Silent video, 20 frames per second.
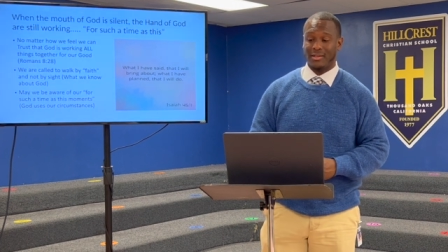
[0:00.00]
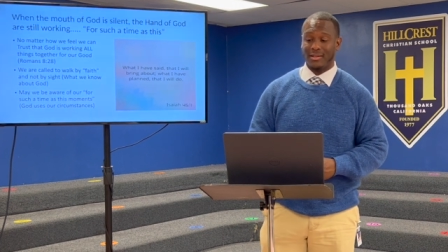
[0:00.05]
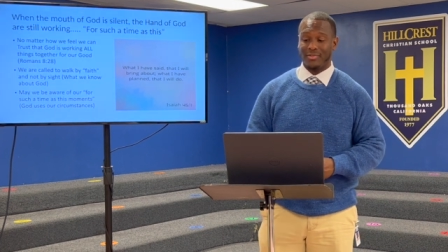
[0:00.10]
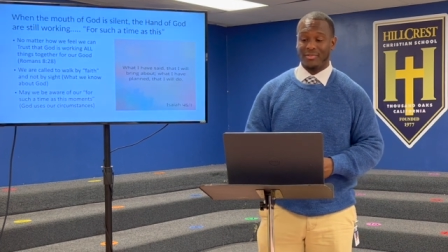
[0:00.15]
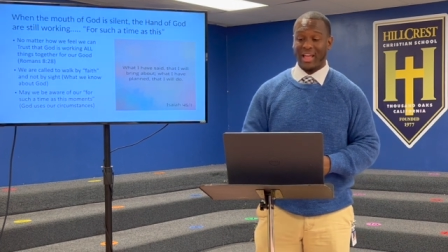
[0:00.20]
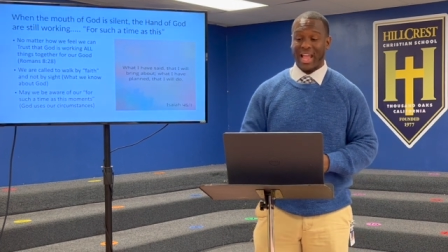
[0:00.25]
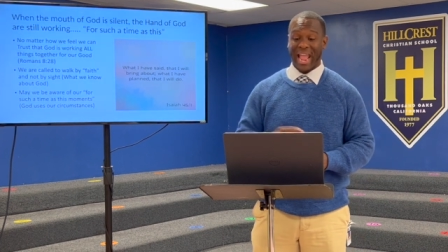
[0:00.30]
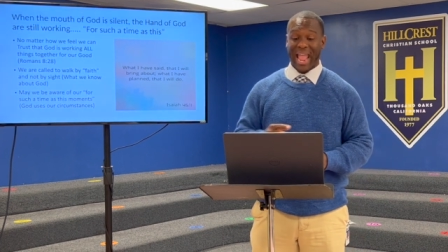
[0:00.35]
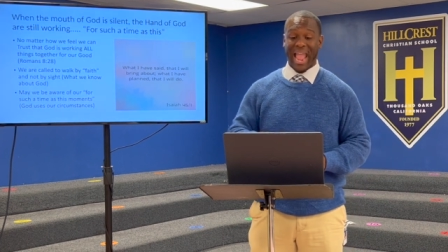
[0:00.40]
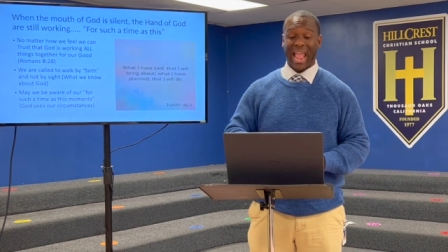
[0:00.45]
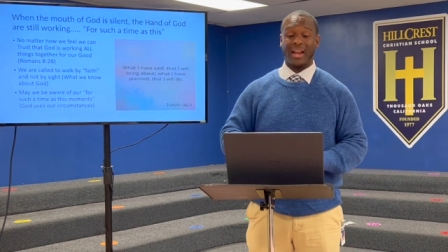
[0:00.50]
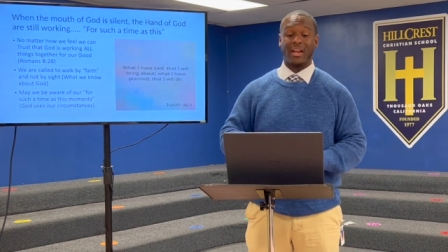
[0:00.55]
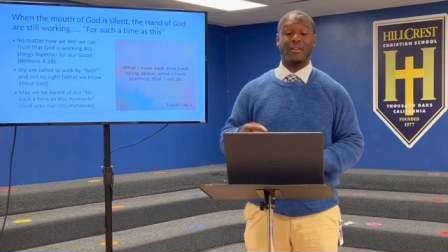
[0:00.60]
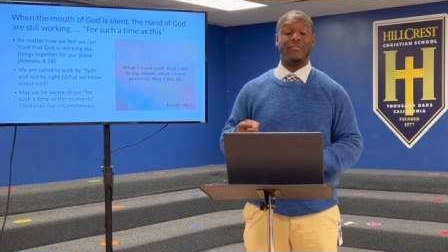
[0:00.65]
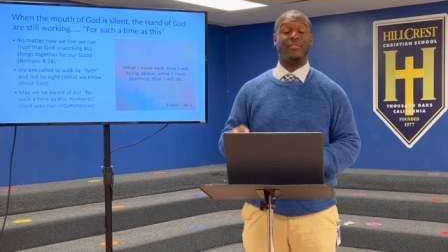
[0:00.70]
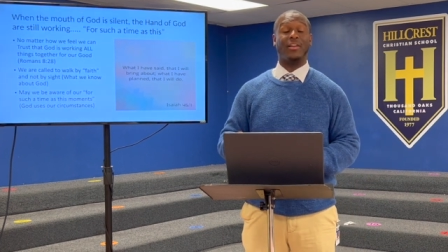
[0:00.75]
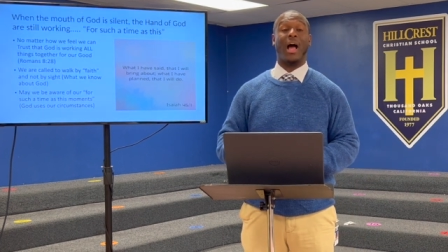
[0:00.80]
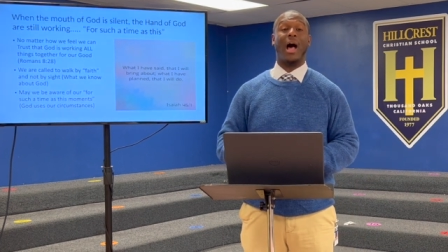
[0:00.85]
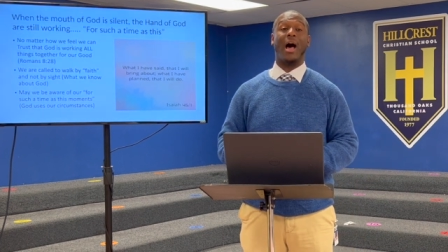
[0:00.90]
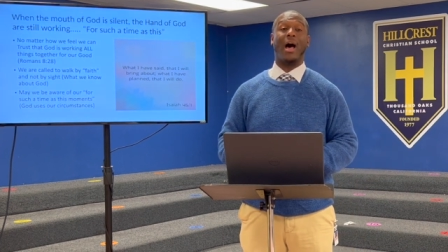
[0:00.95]
the hand of
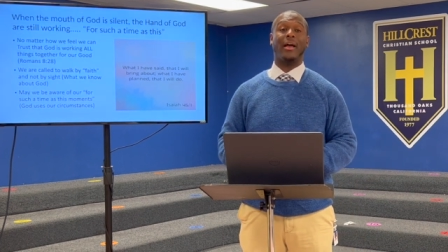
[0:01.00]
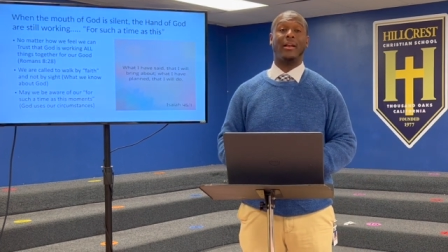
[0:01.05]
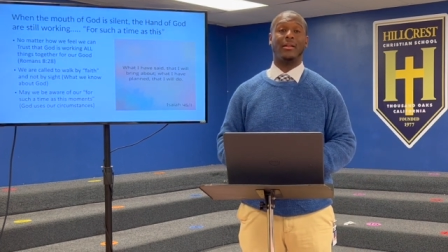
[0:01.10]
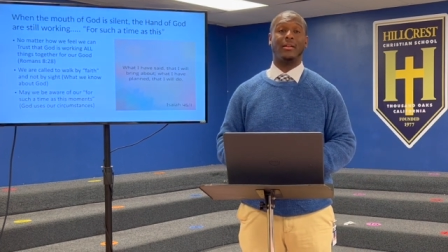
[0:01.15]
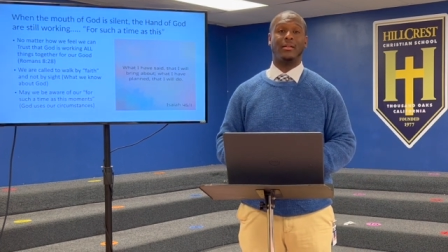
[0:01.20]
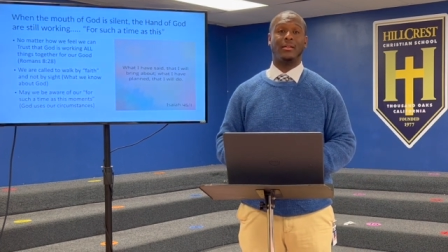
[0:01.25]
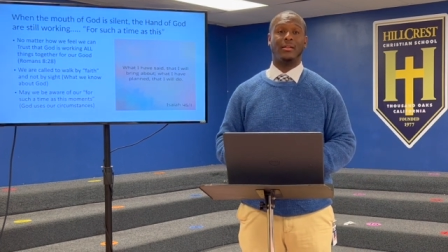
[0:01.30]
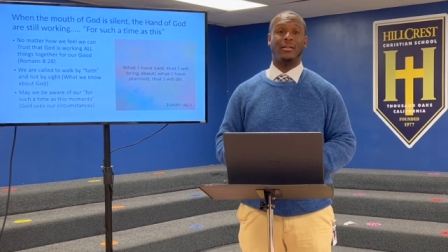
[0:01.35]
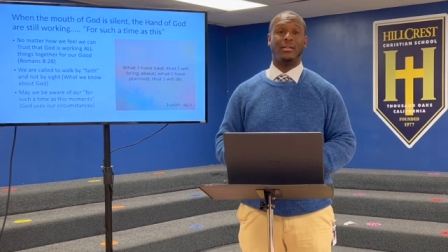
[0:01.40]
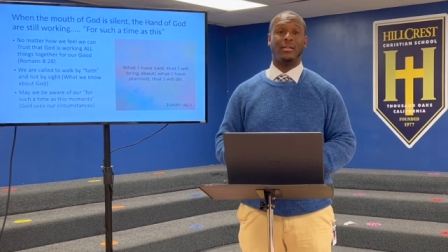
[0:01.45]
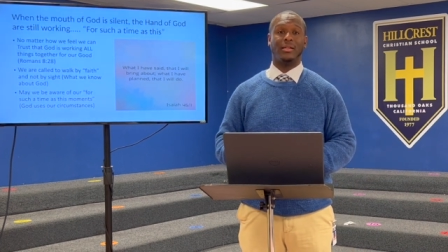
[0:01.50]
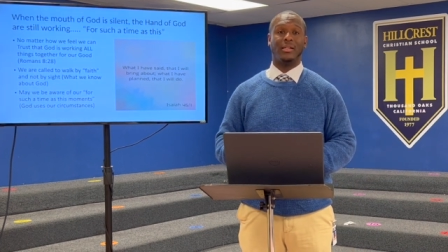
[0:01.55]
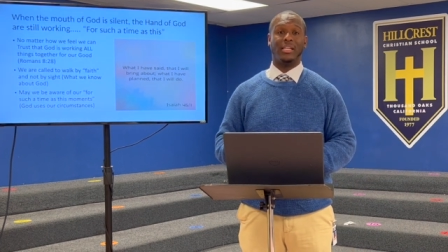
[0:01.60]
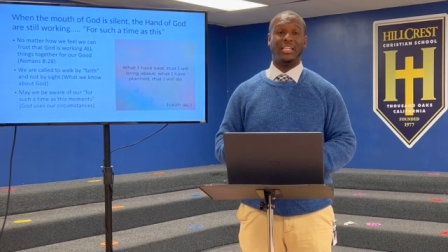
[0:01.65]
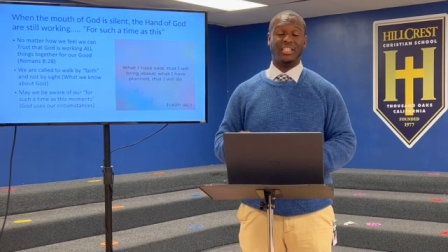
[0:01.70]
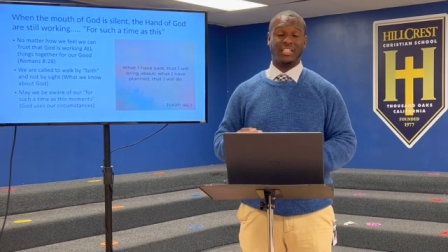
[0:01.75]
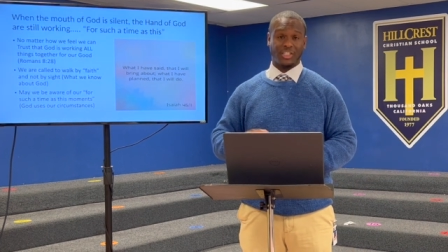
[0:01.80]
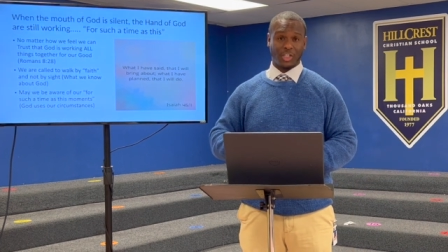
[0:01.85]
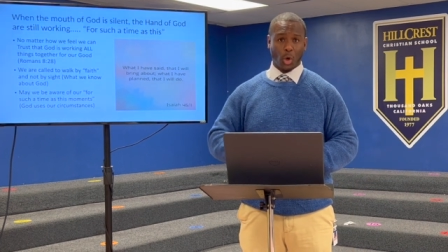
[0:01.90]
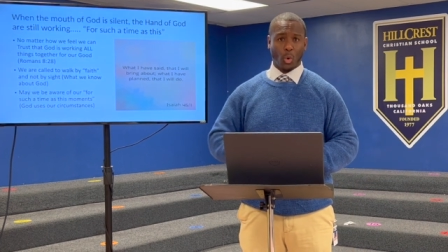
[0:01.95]
God
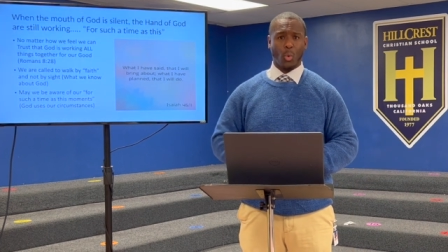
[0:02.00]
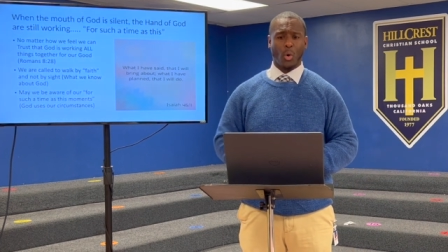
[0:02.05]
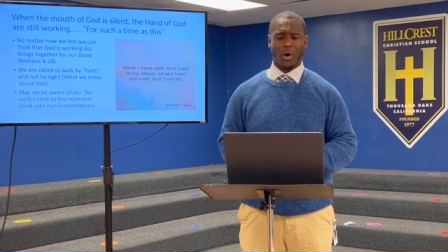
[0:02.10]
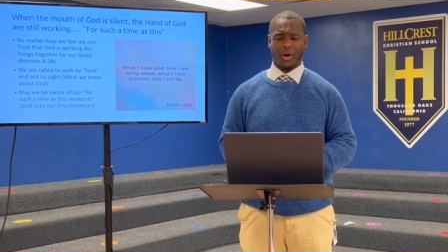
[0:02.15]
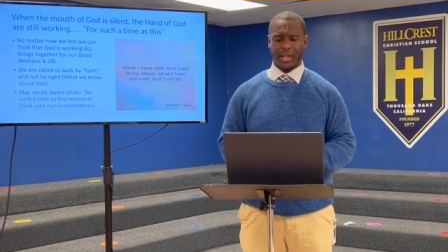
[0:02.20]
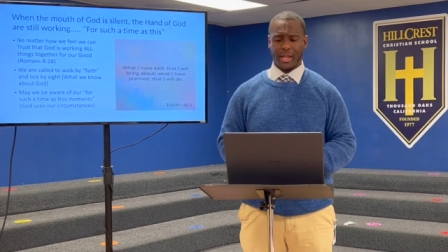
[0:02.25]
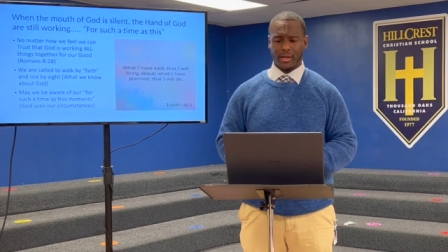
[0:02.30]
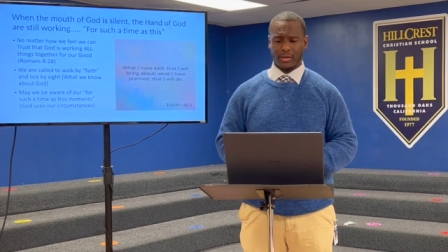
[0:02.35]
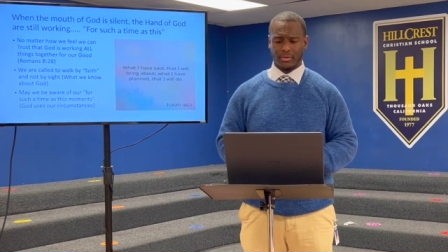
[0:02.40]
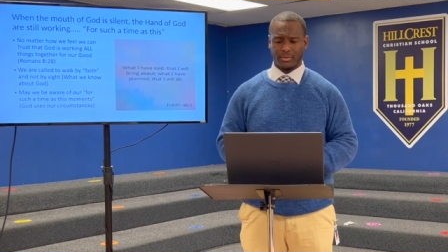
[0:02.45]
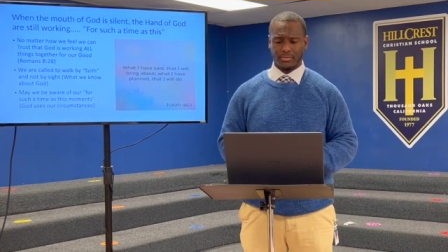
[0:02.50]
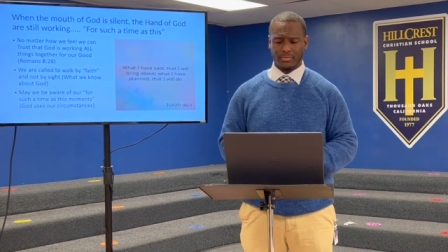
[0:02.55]
is still working.